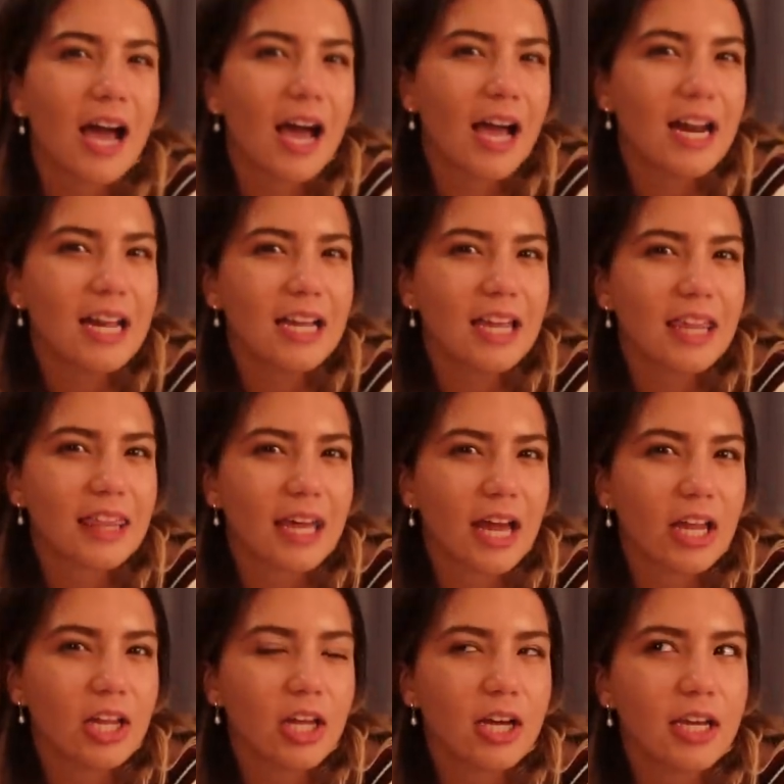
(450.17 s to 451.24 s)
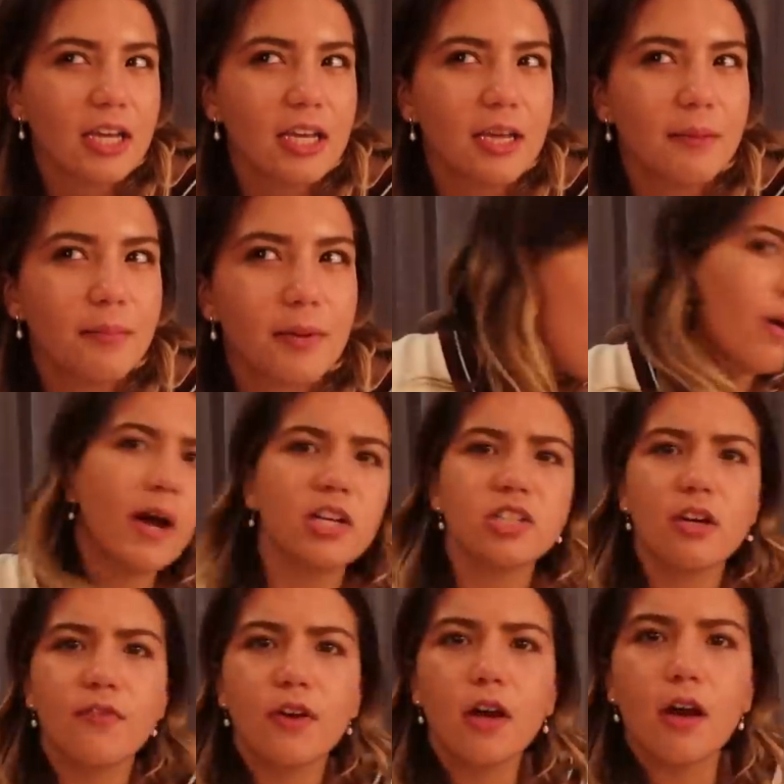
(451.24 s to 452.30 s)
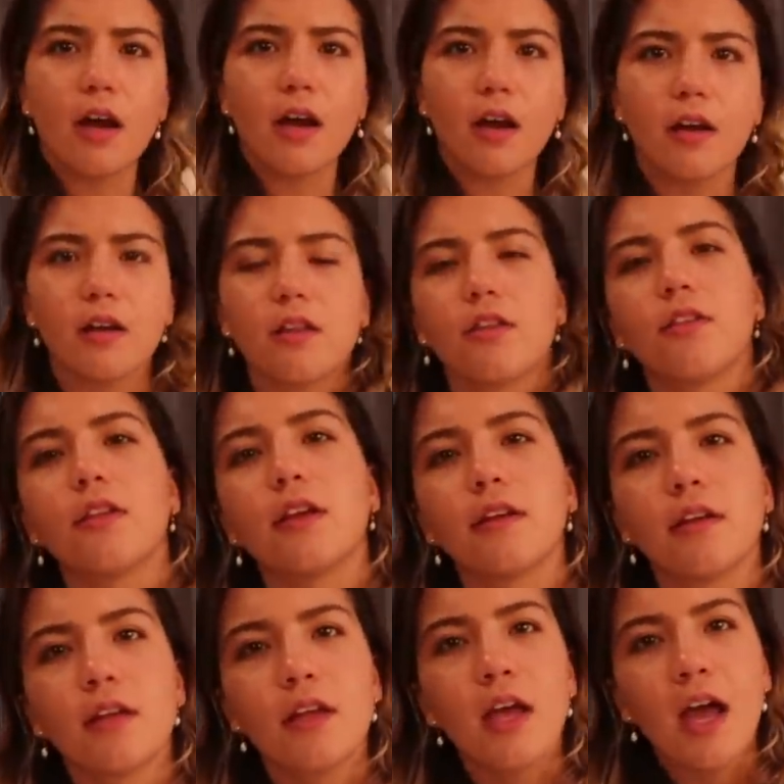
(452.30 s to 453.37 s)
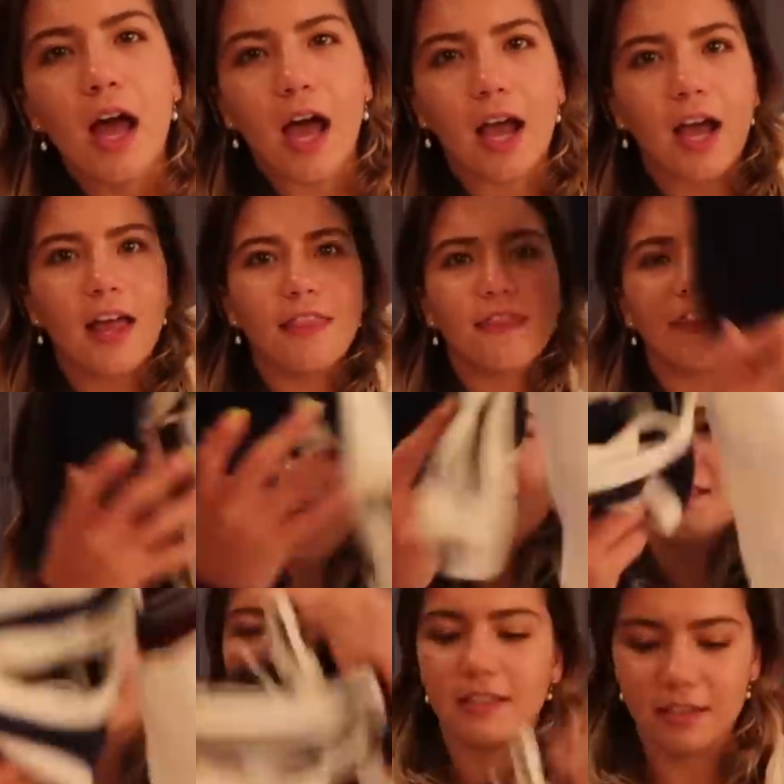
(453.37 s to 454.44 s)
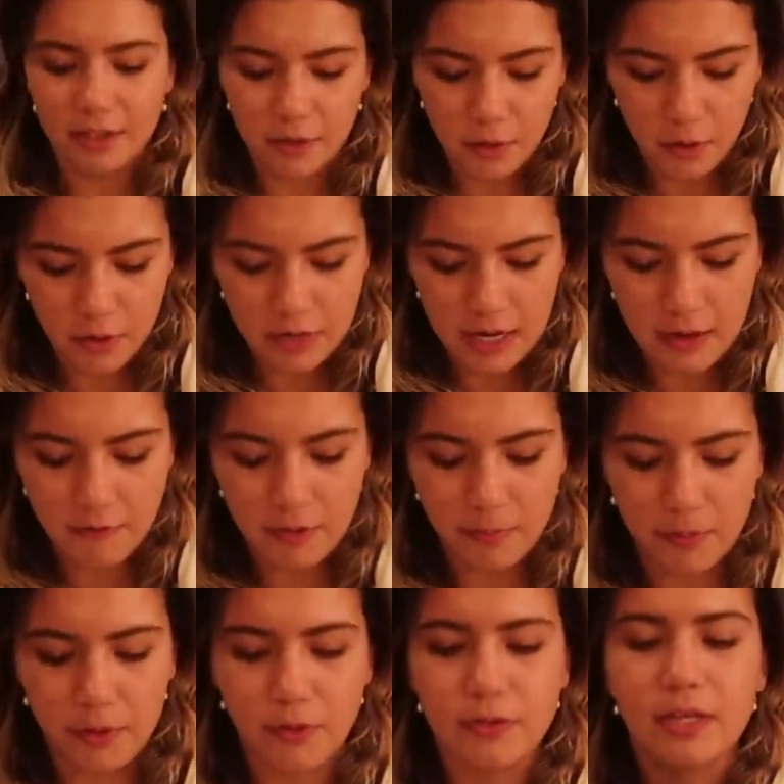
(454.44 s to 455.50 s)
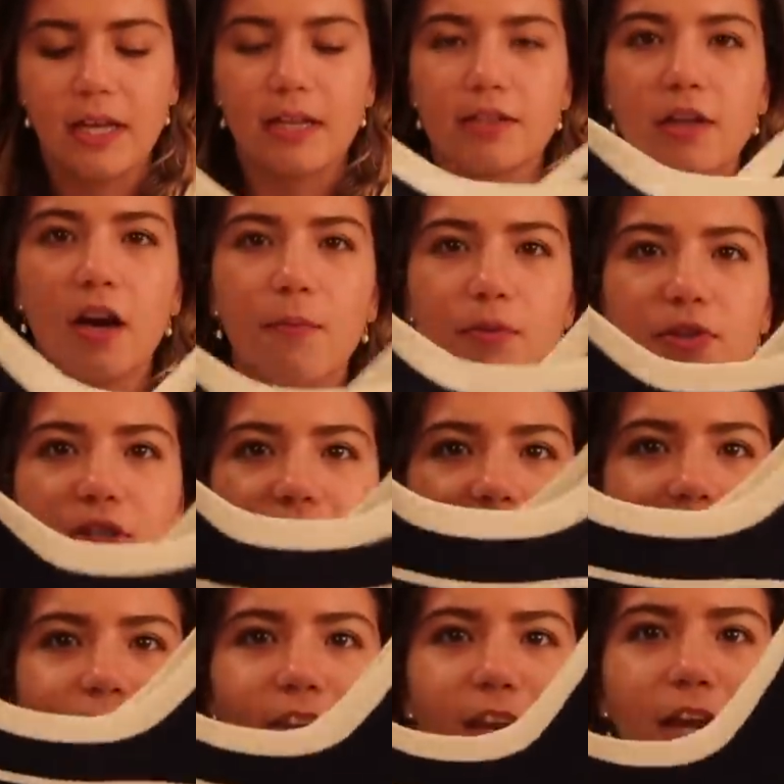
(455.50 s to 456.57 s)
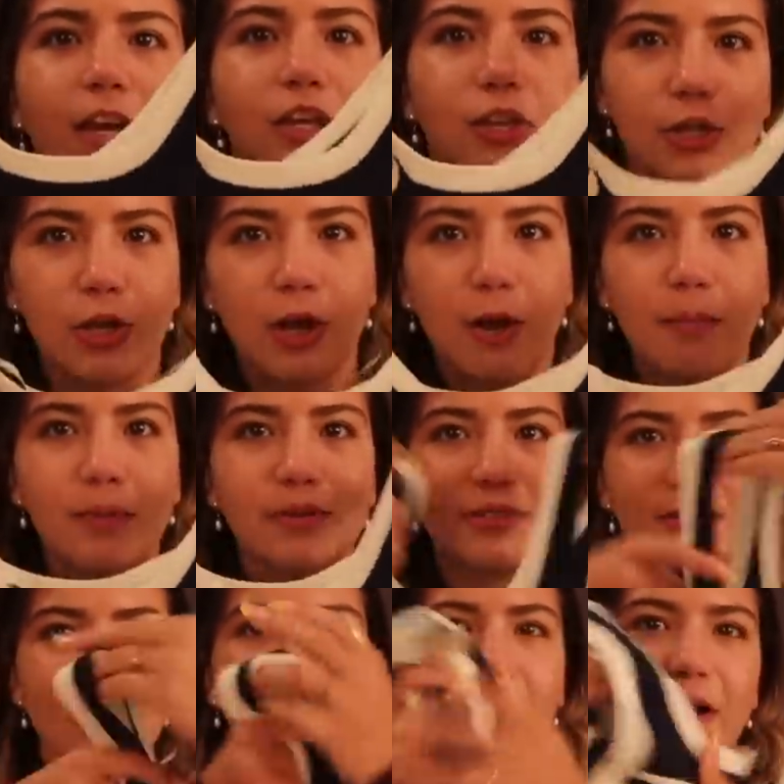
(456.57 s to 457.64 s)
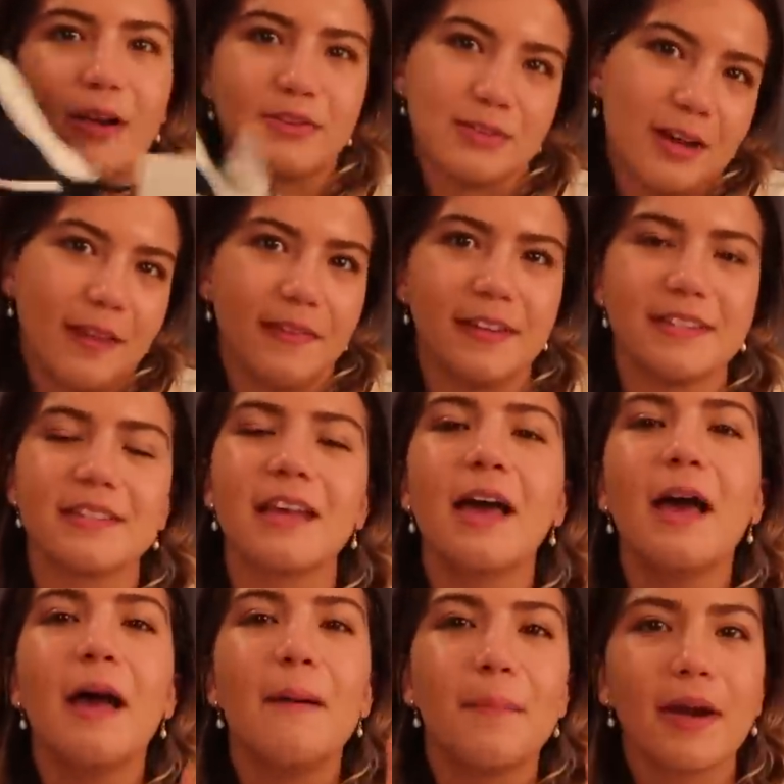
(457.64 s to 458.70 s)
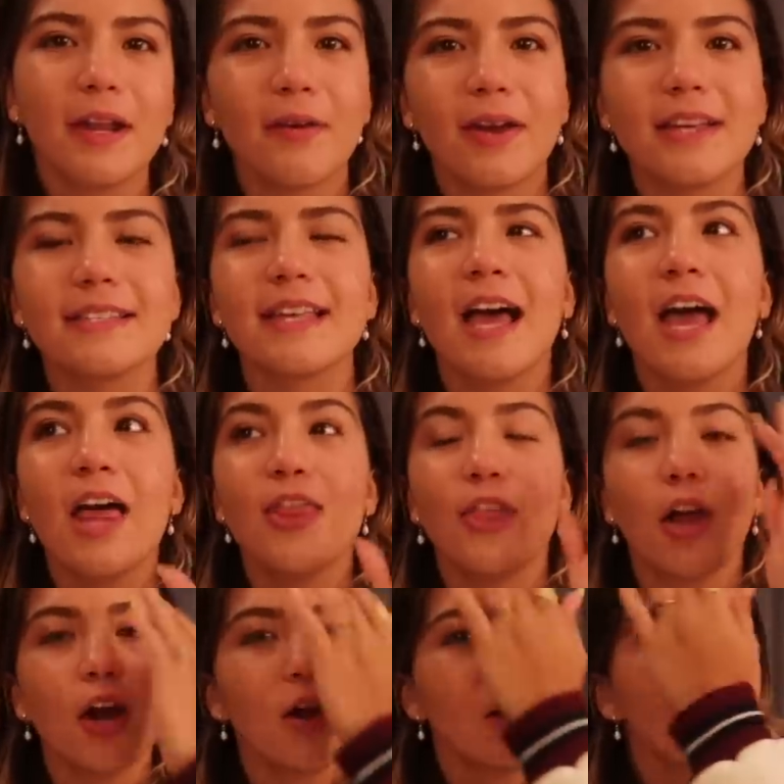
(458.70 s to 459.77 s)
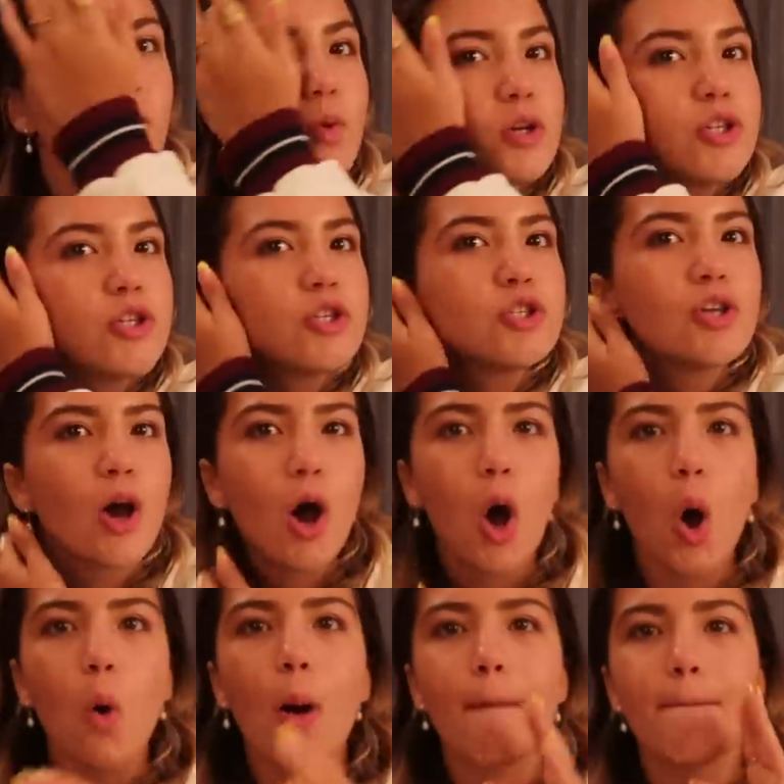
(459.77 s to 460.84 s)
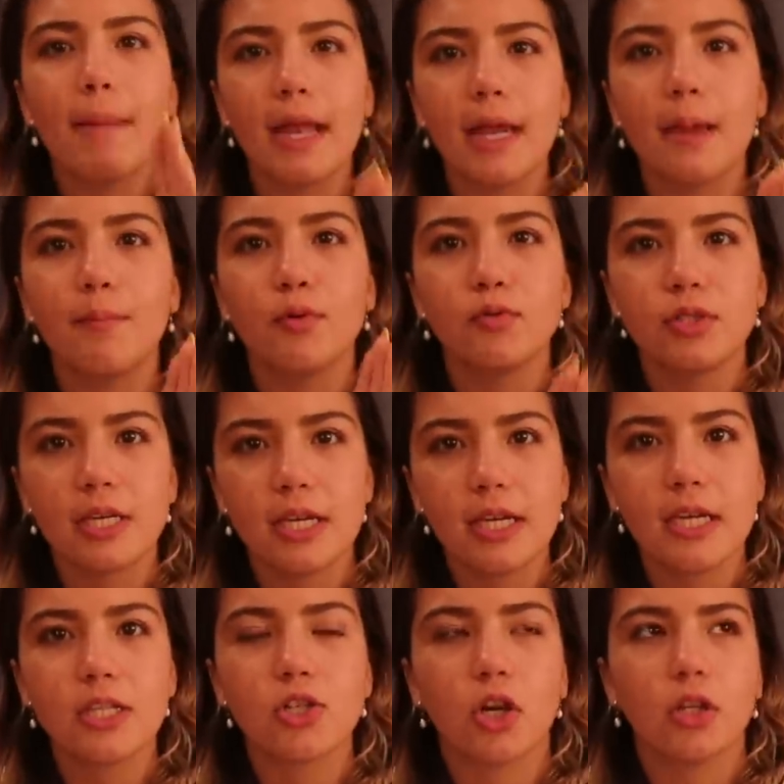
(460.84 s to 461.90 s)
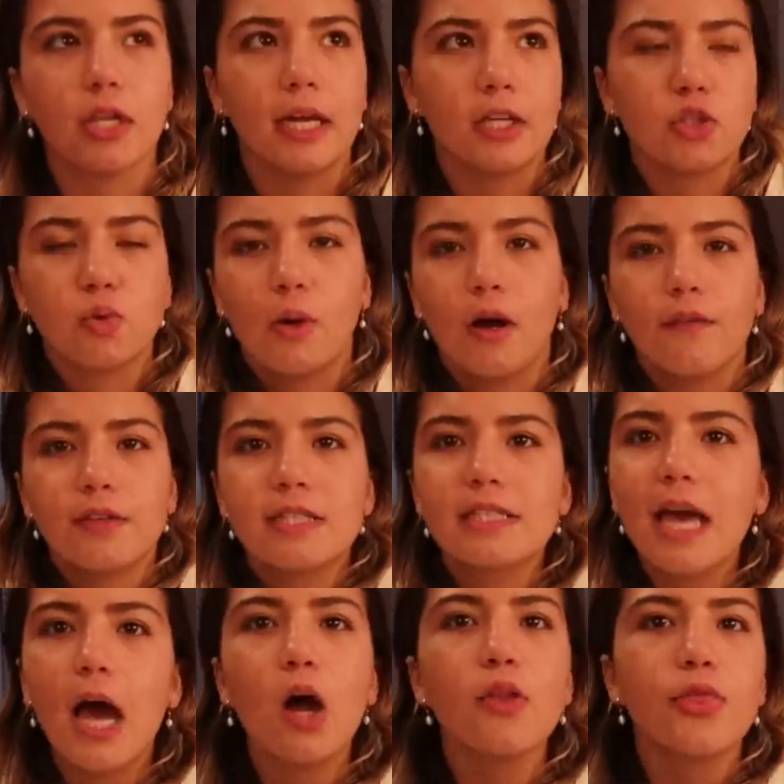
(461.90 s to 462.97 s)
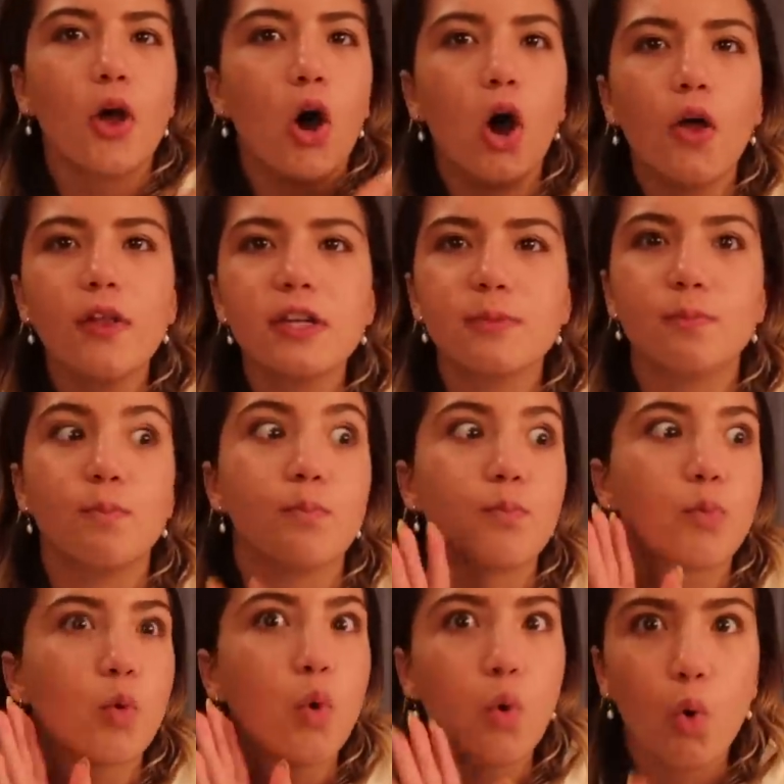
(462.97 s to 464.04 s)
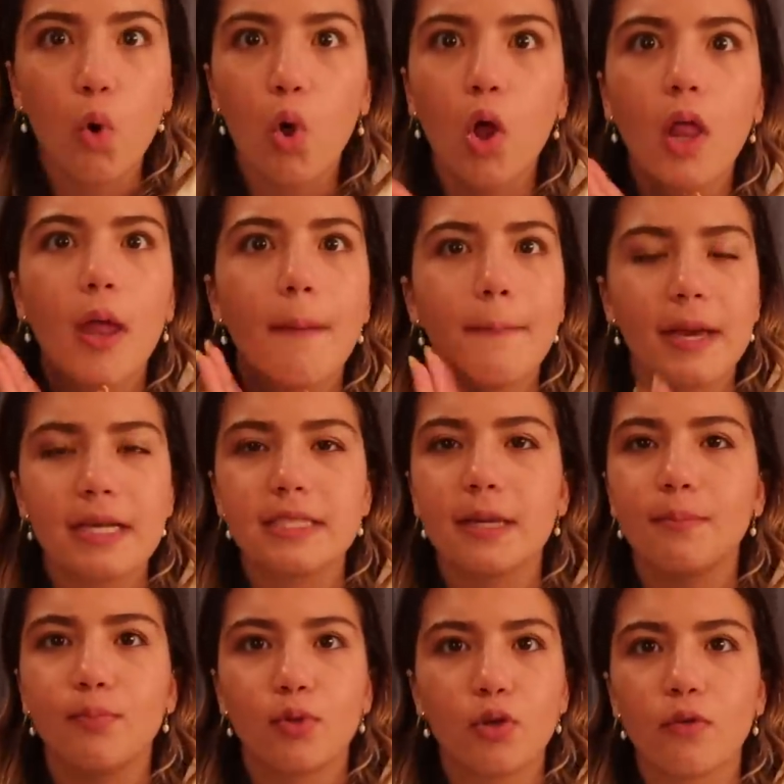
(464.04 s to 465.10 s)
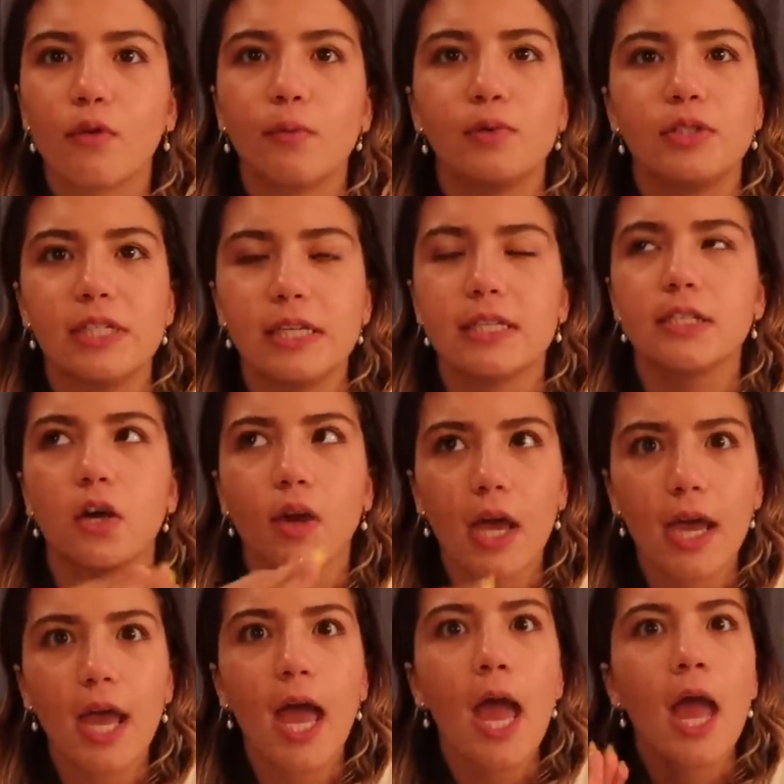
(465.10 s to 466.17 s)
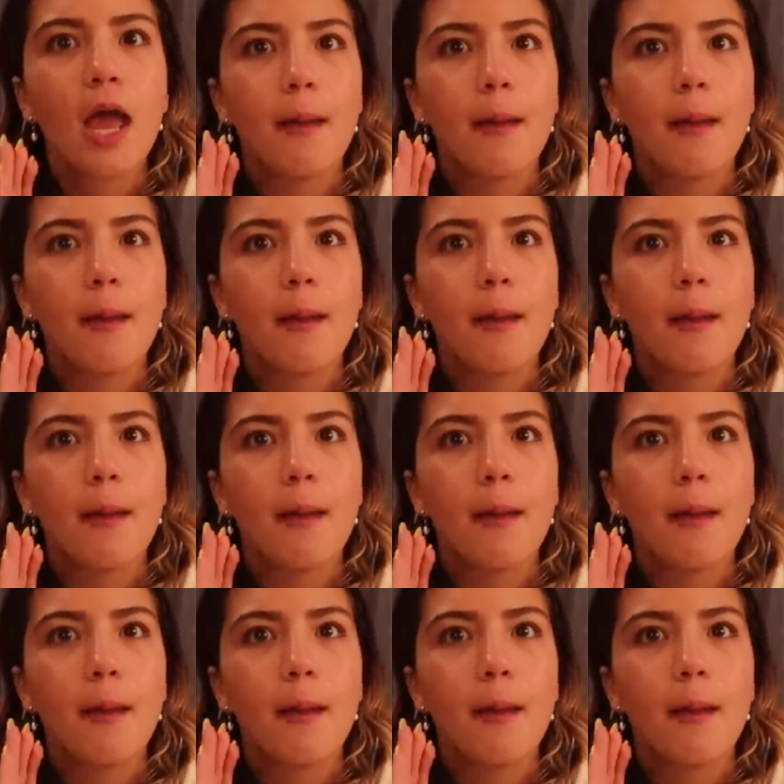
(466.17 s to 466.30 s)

I didn't get that lucky. But oh, actually, I forgot. I got another thing. I got this little navy blue tank top, which is giving Europe. So I also got this. But anyways, there was so many boutiques on, like, twelve South. All these cool, amazing, beautiful boutiques, okay?